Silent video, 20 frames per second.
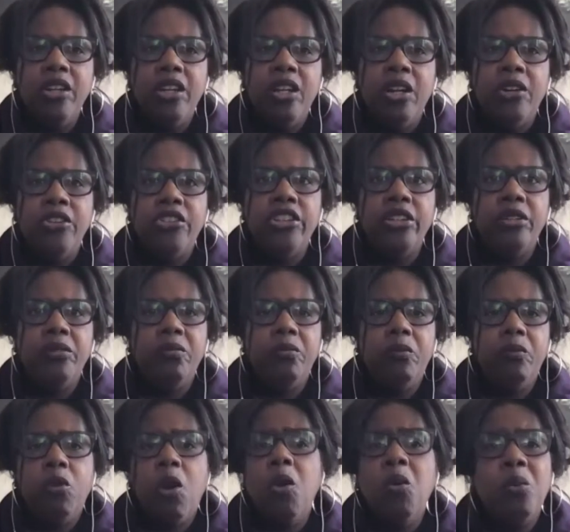You know, she
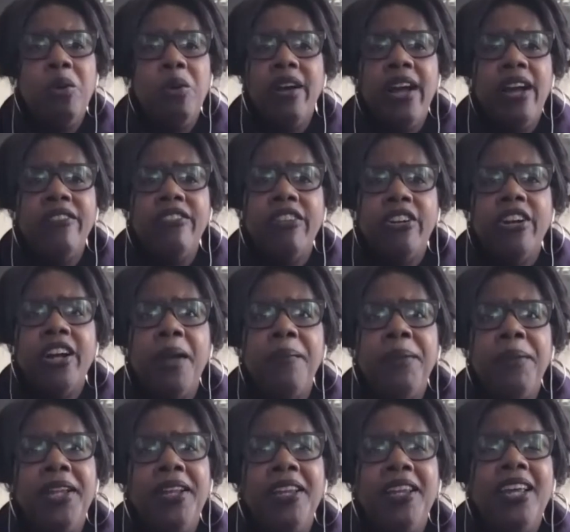wrote wherever. I
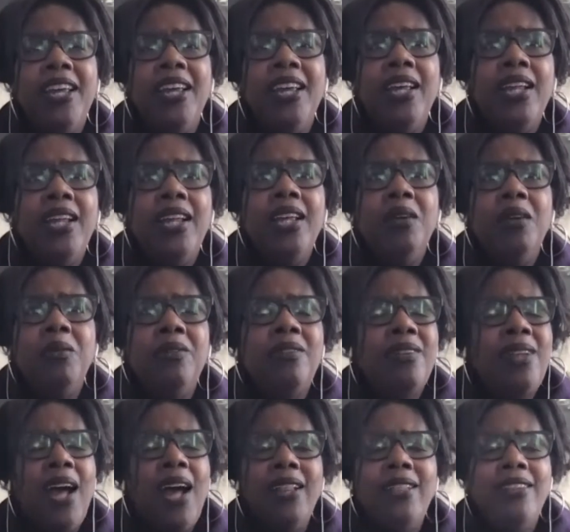mean, it was
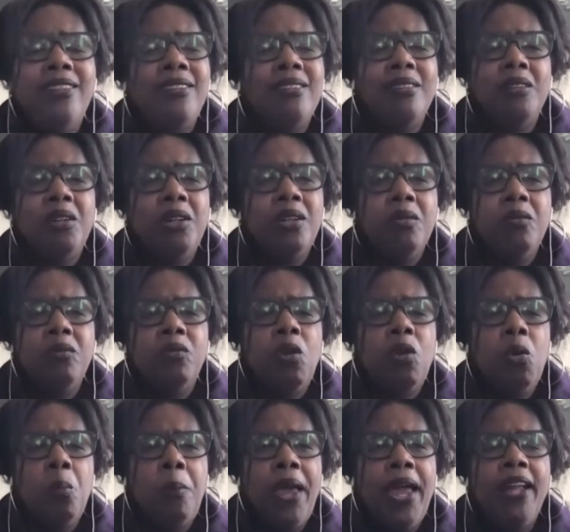not this
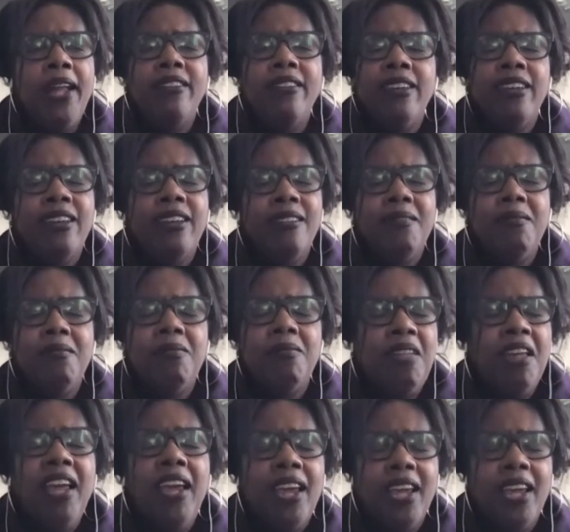romantic
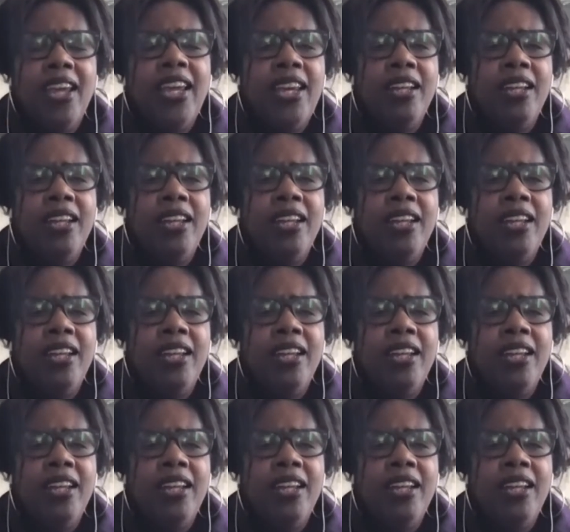thing.